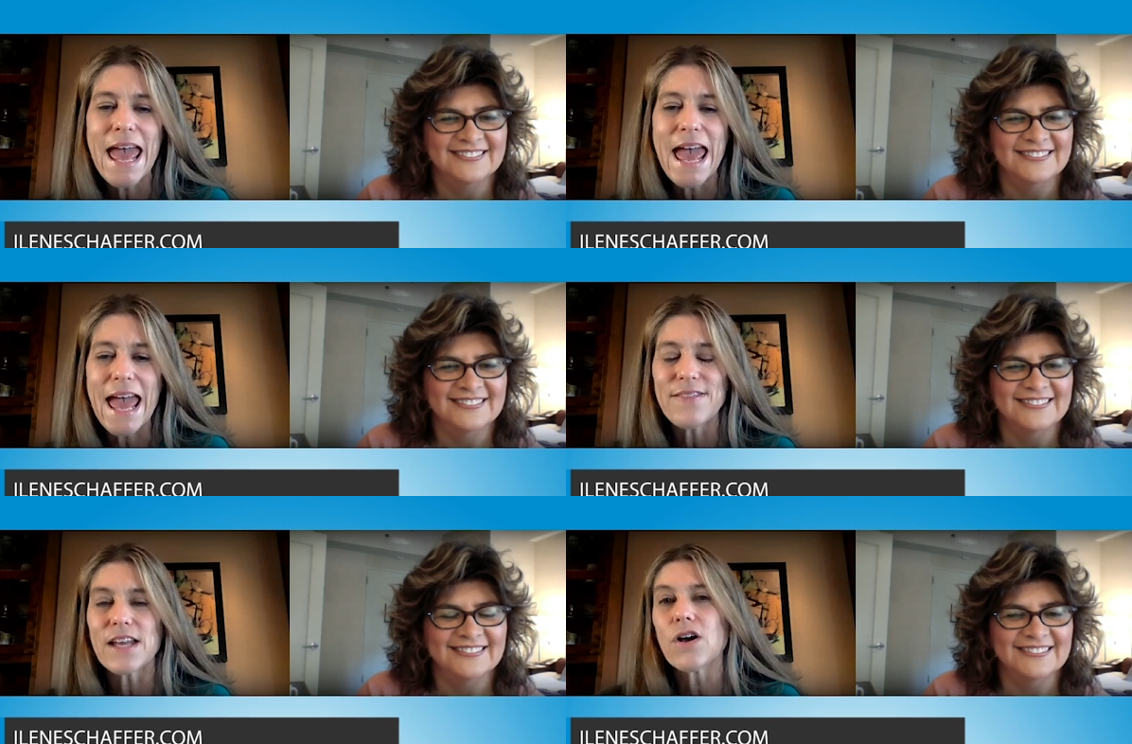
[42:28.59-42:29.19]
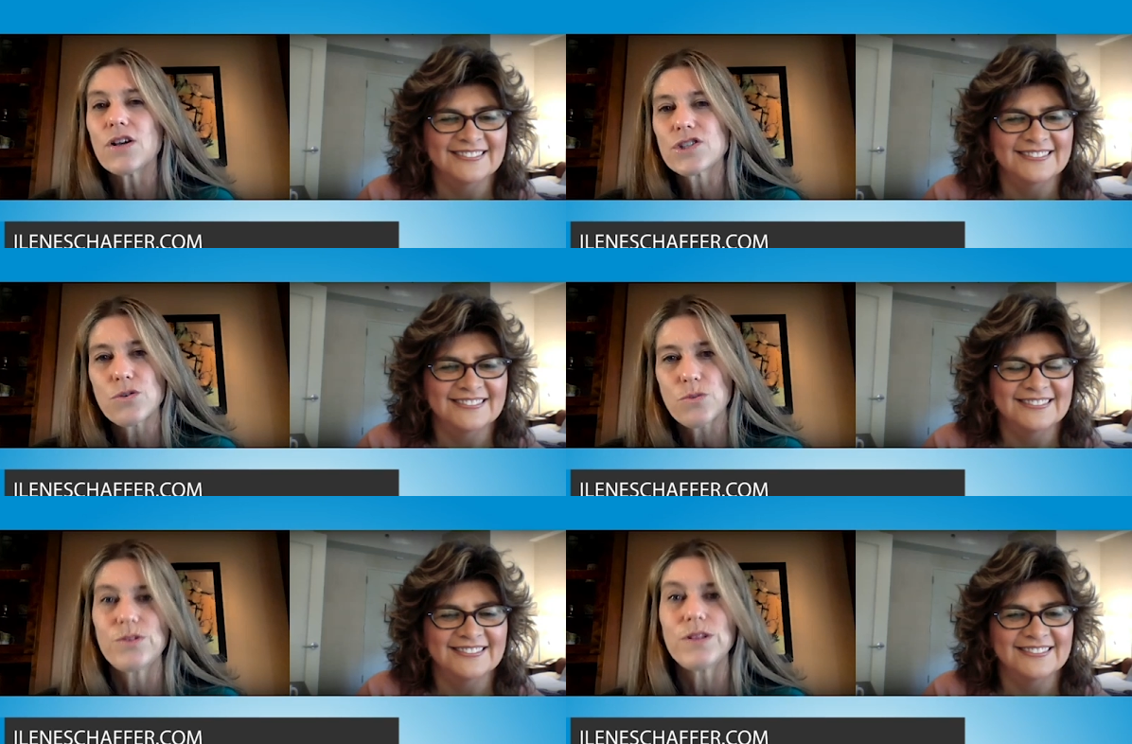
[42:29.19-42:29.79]
Speaker 1: and then also
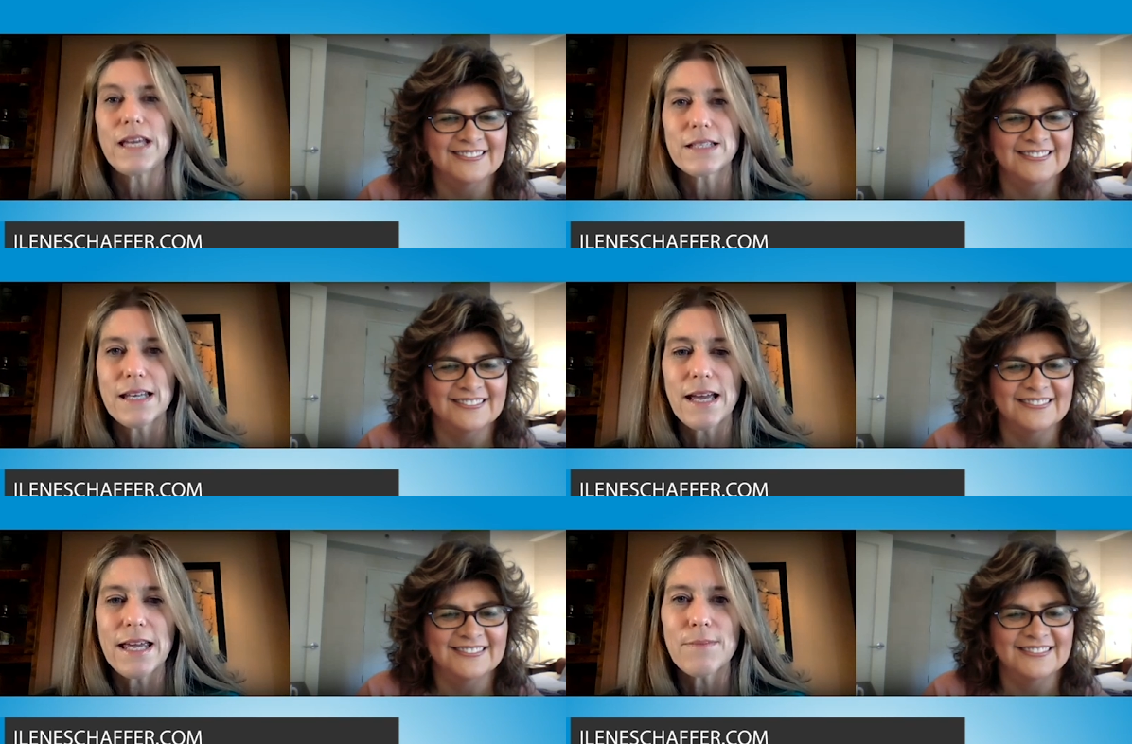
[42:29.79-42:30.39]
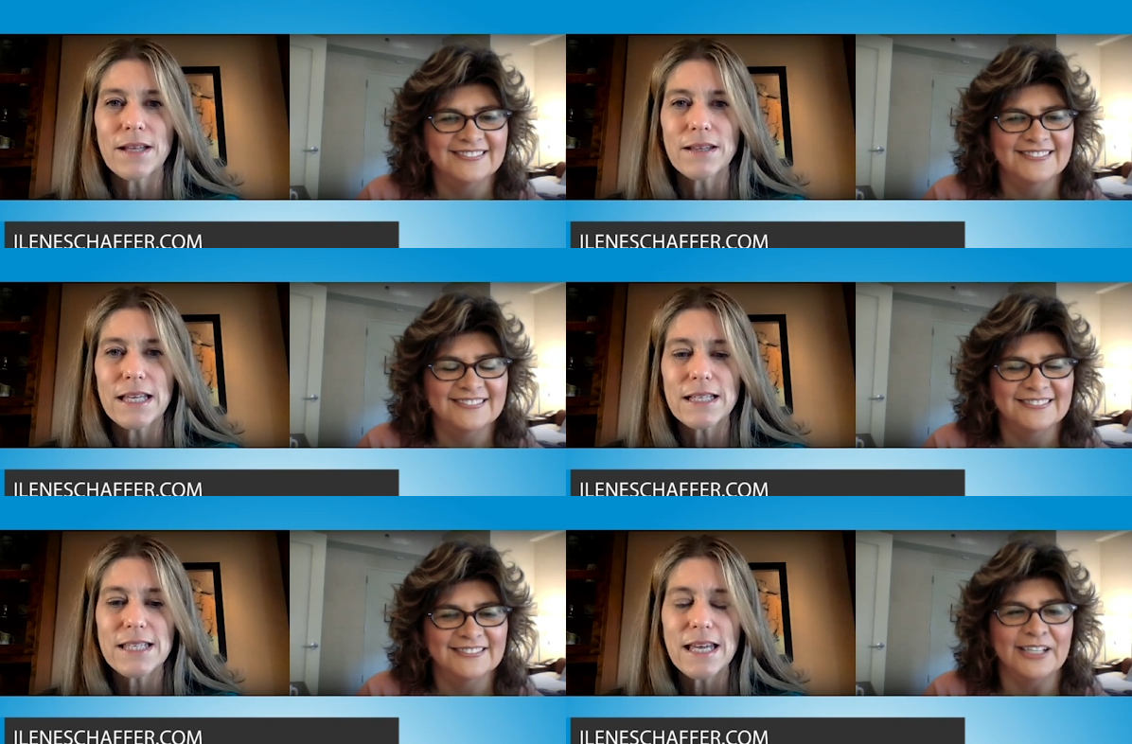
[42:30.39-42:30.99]
through LinkedIn. I am on
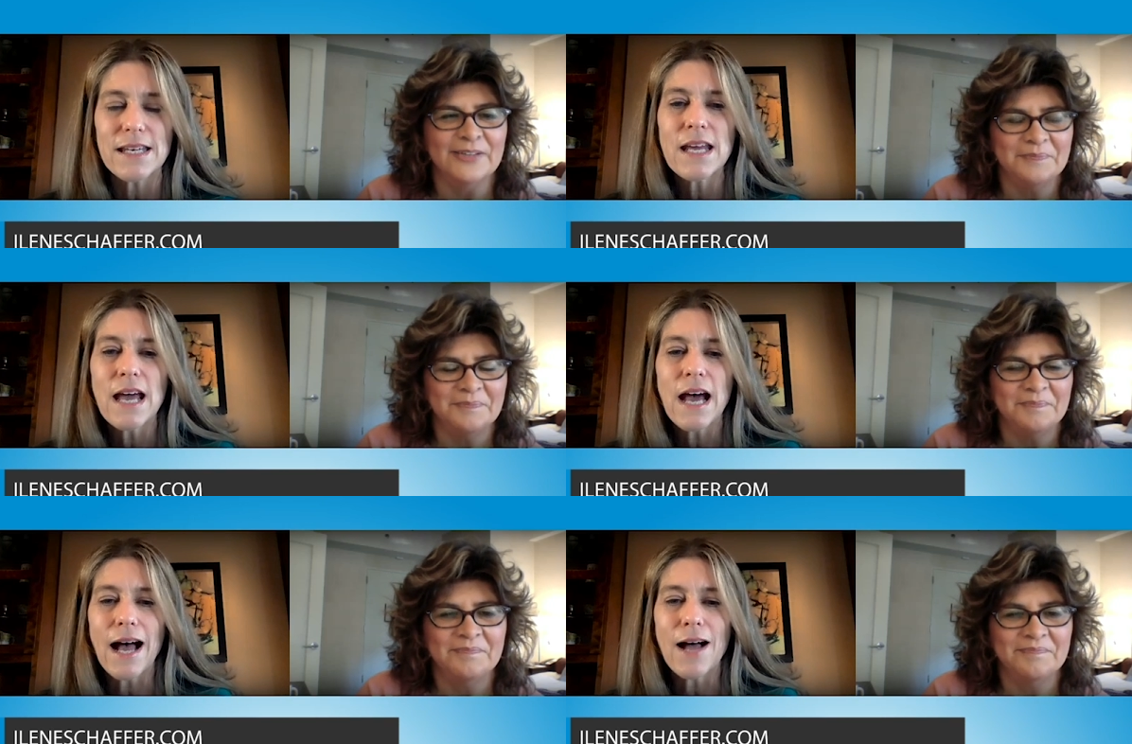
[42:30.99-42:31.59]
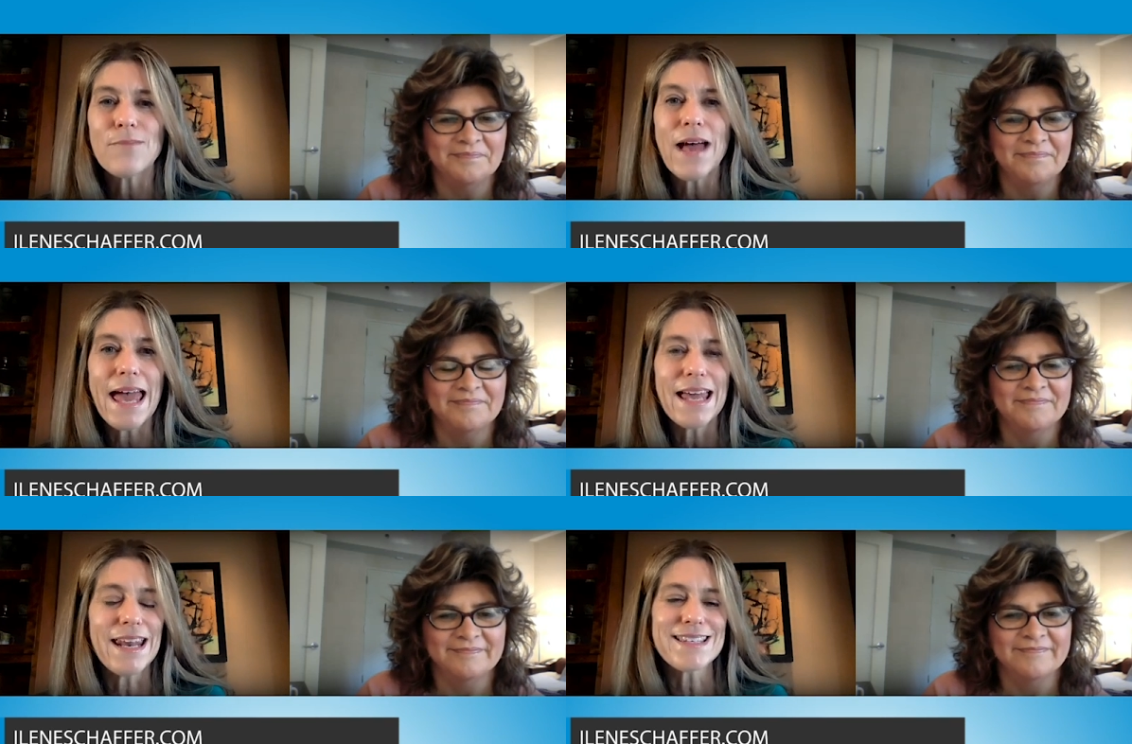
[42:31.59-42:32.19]
LinkedIn. Um,
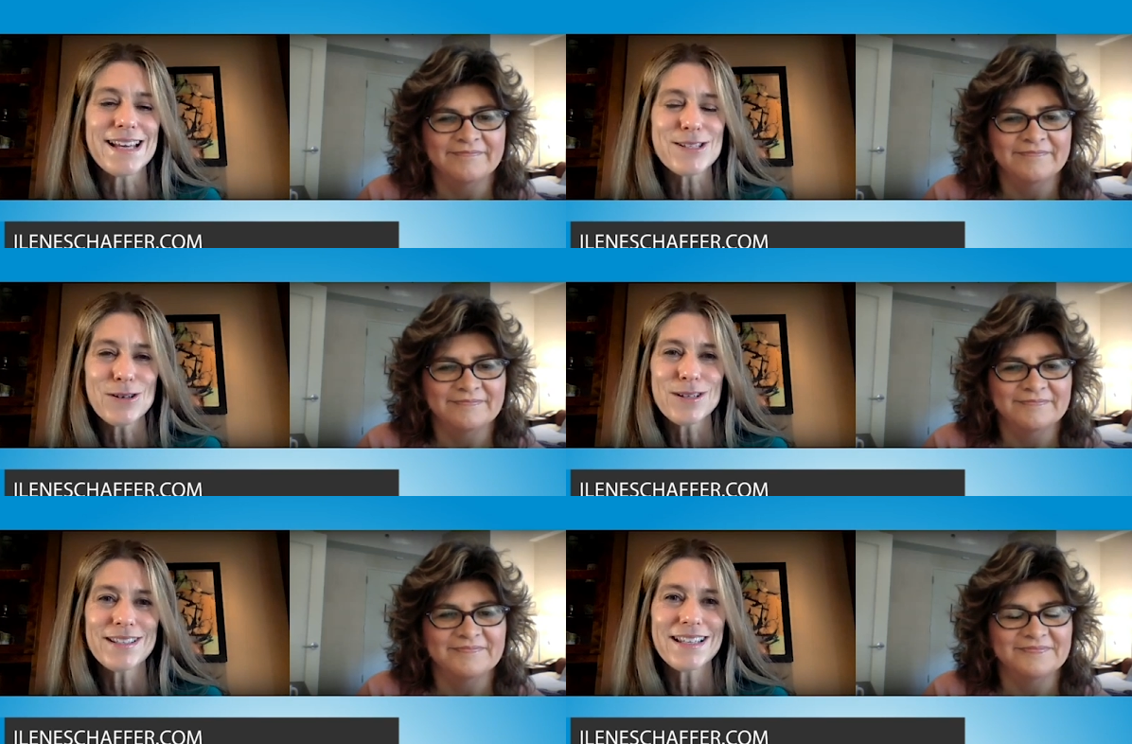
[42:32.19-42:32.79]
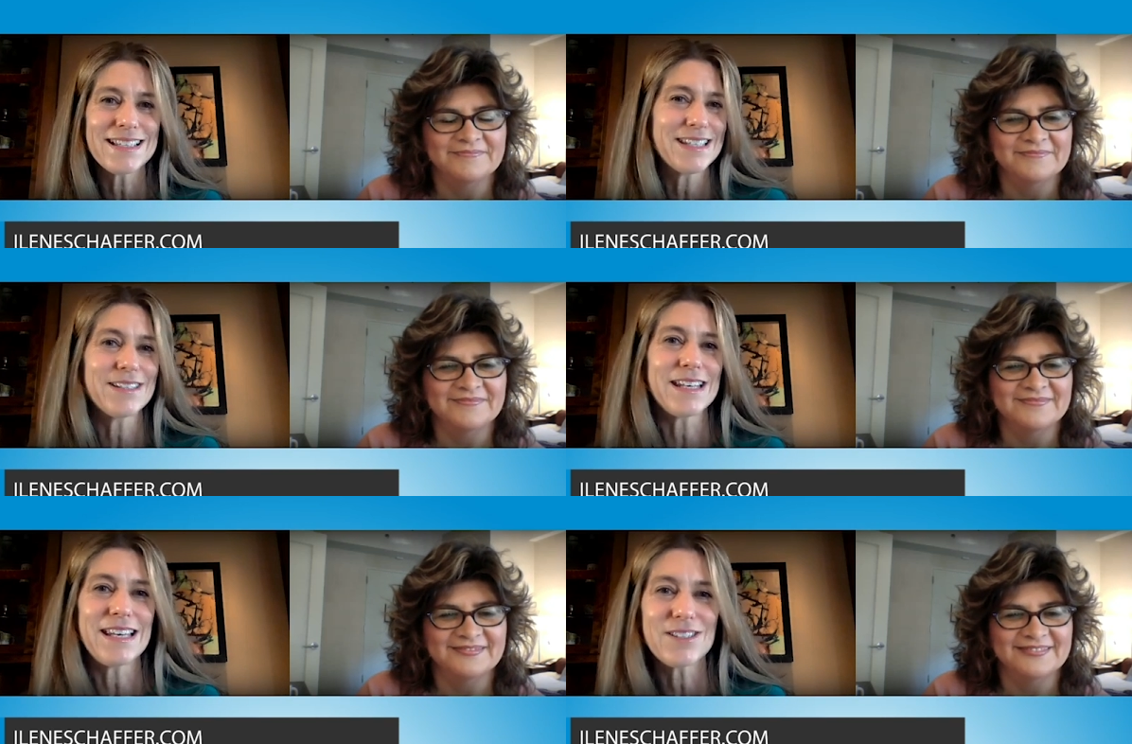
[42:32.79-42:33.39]
and as I told
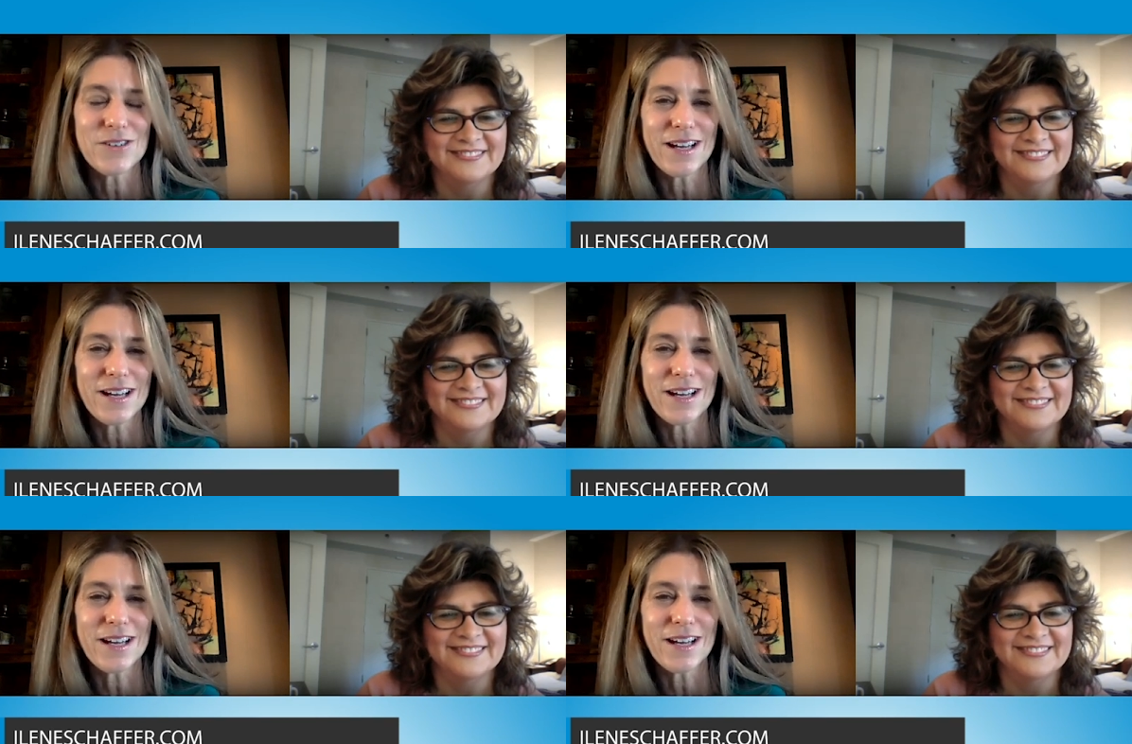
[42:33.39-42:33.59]
Tilde during